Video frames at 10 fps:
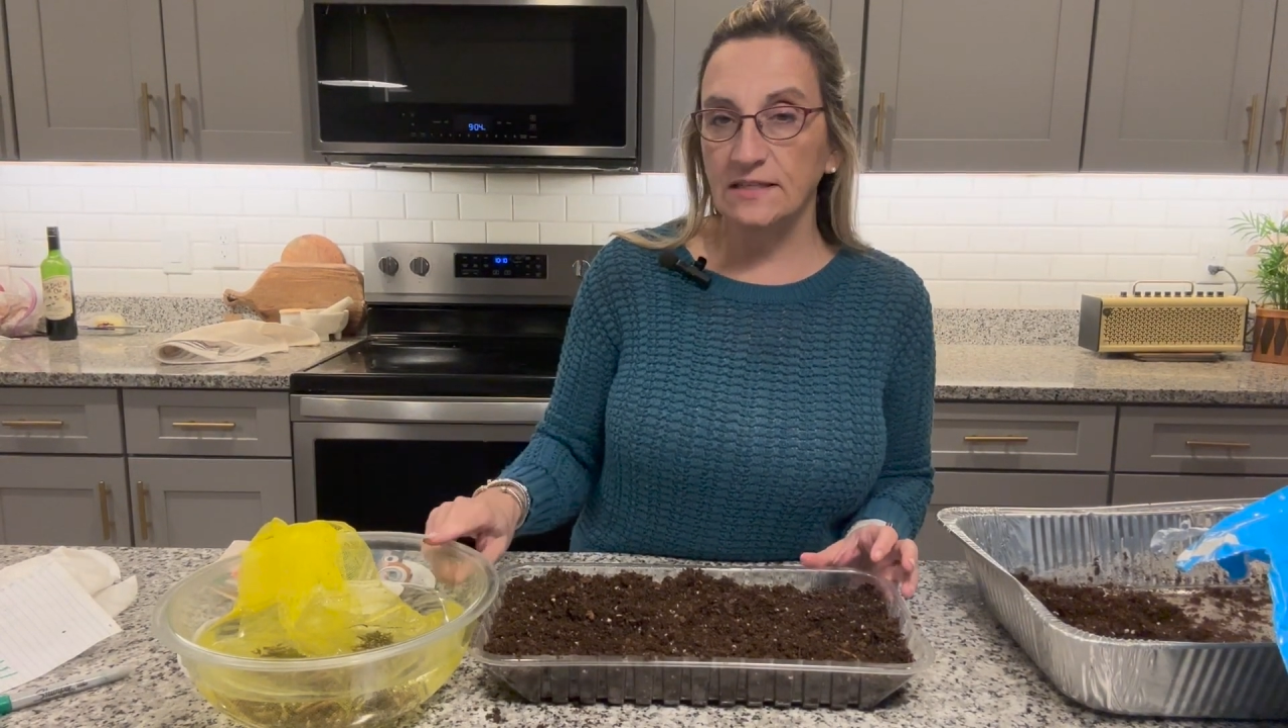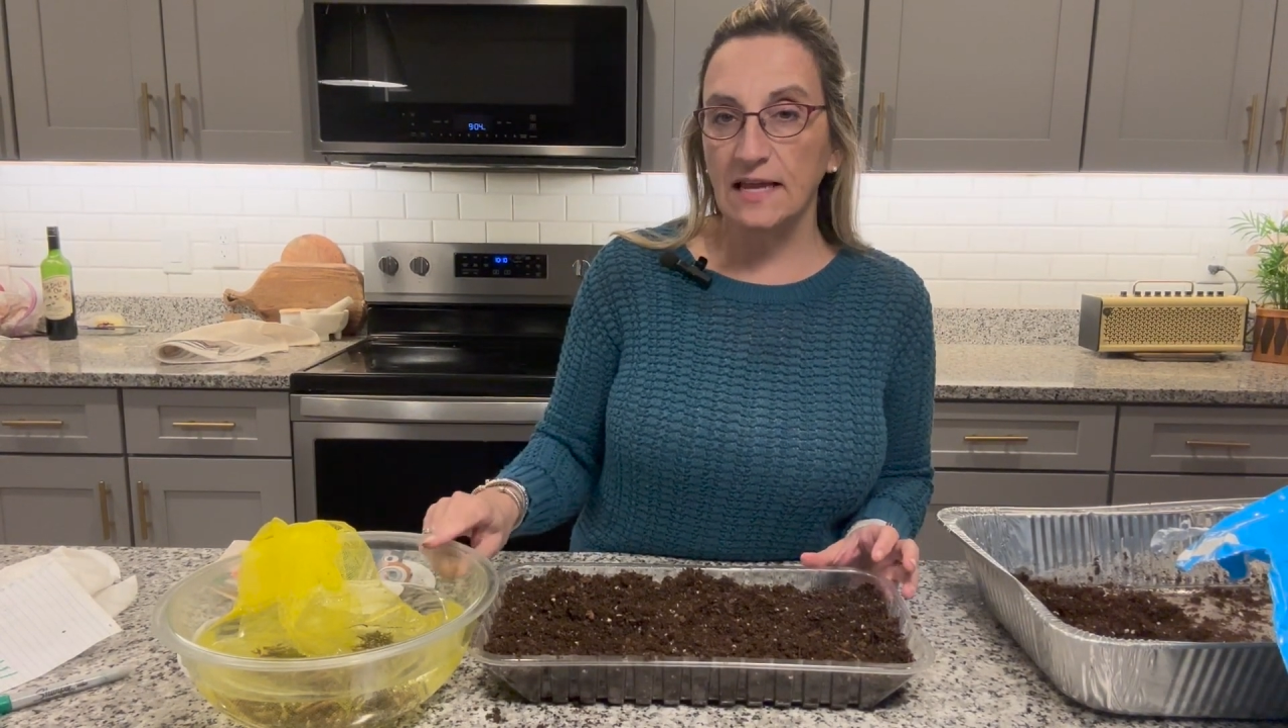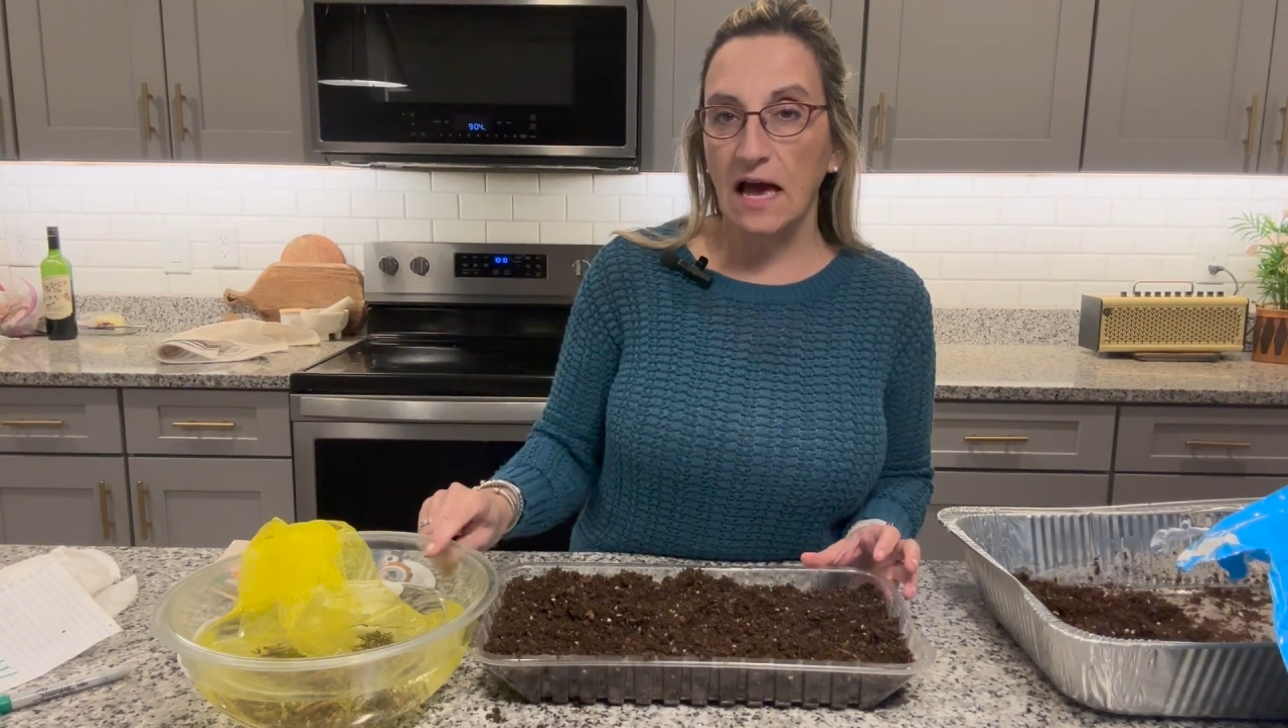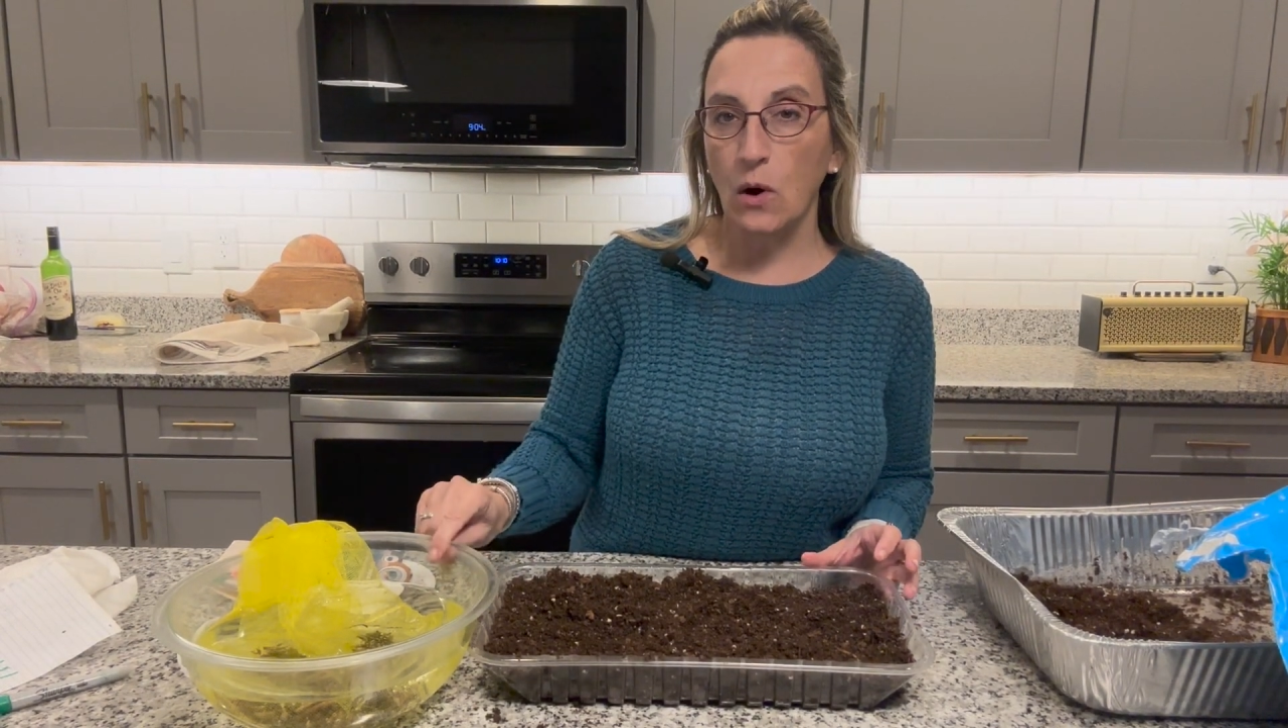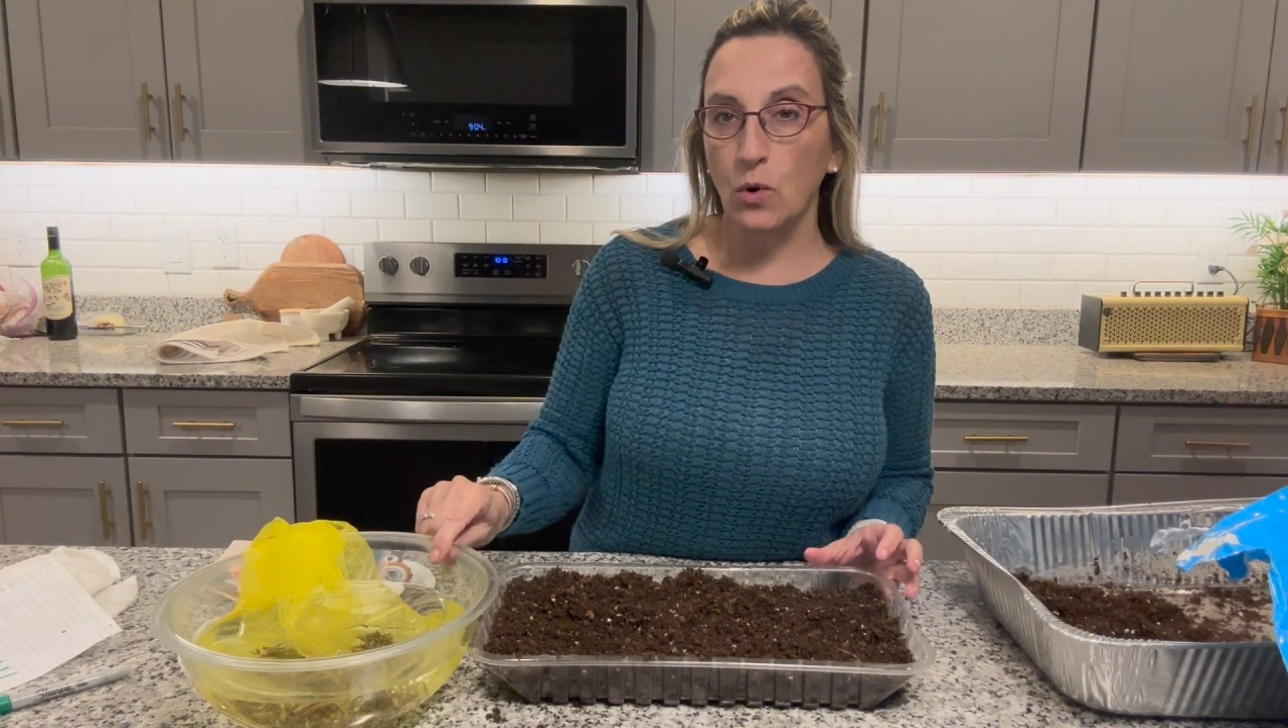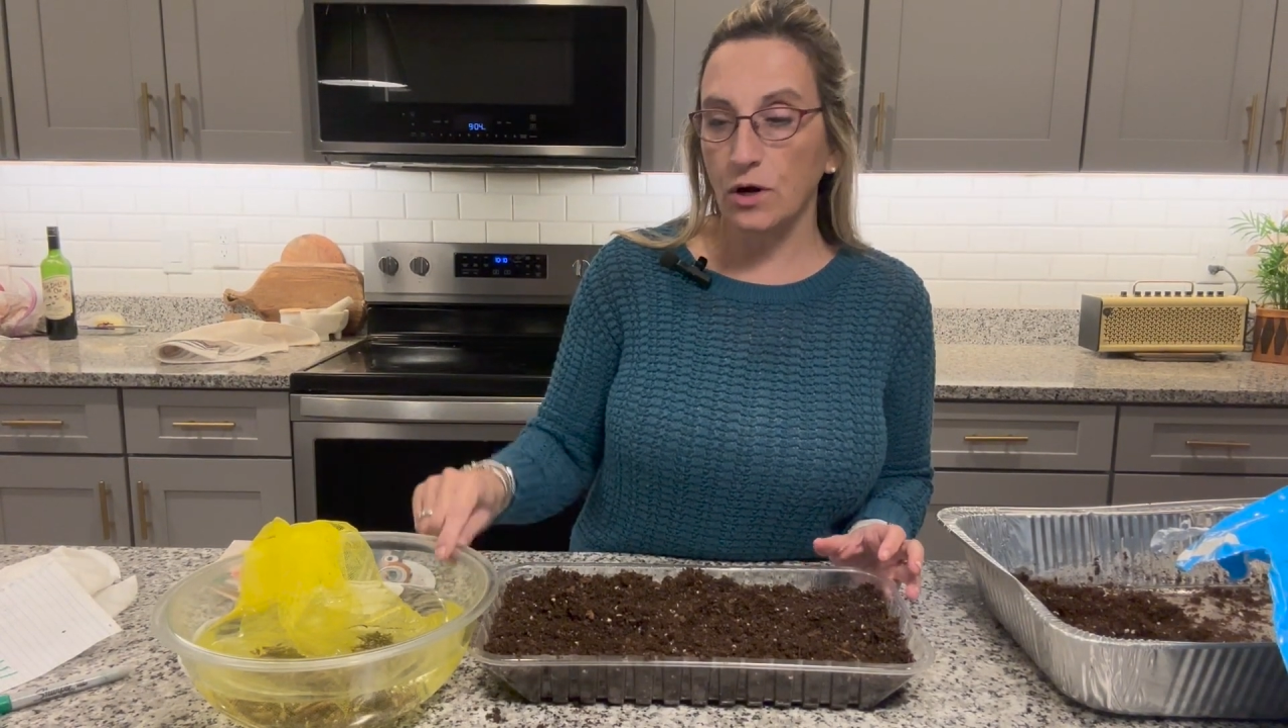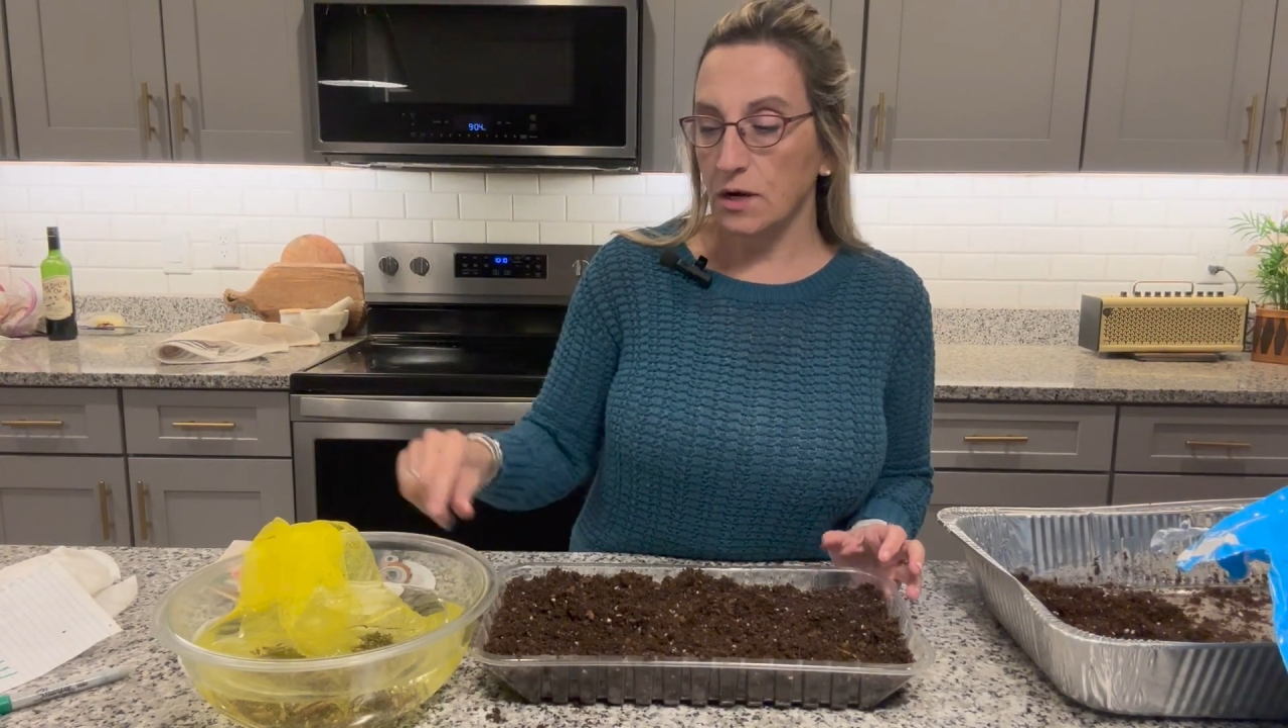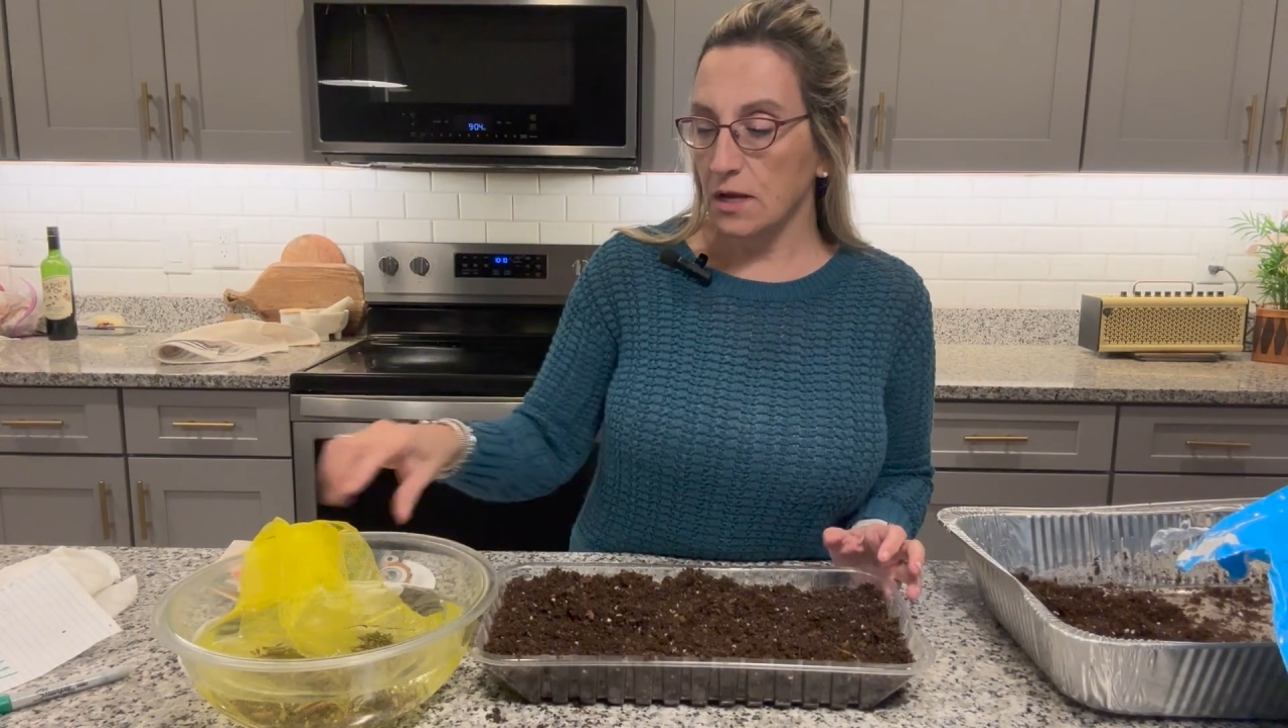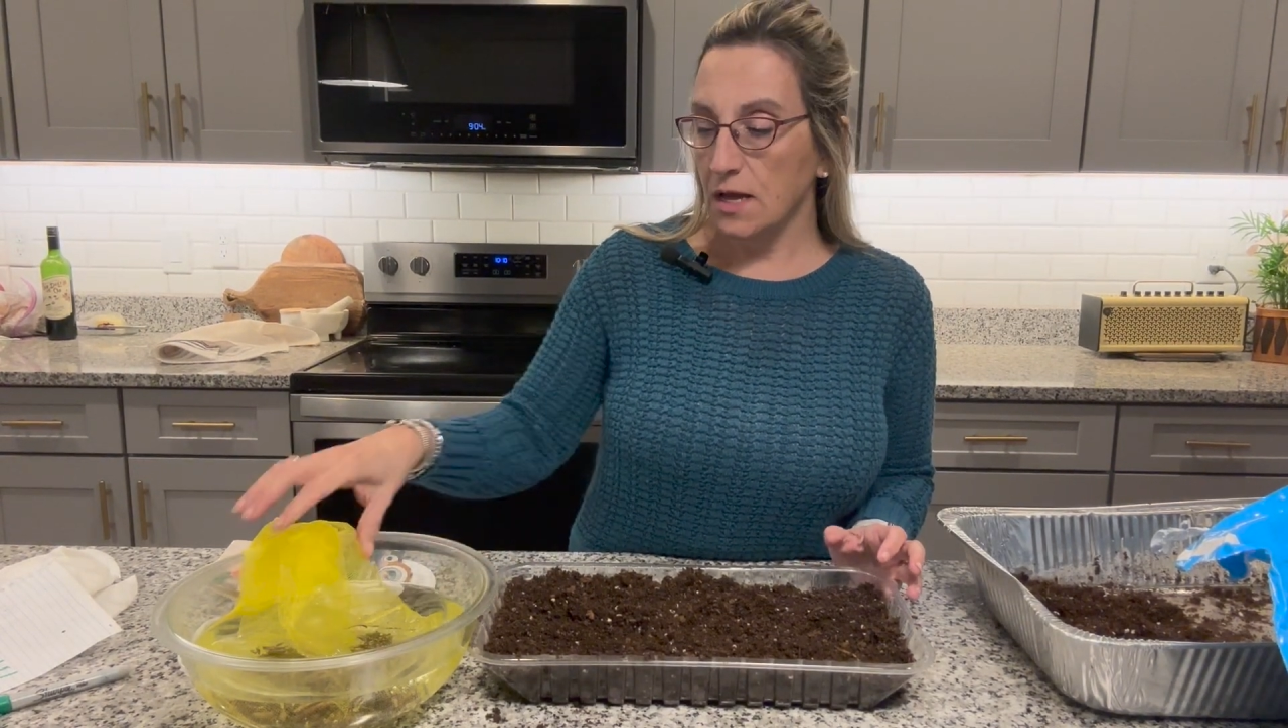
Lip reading: an hour,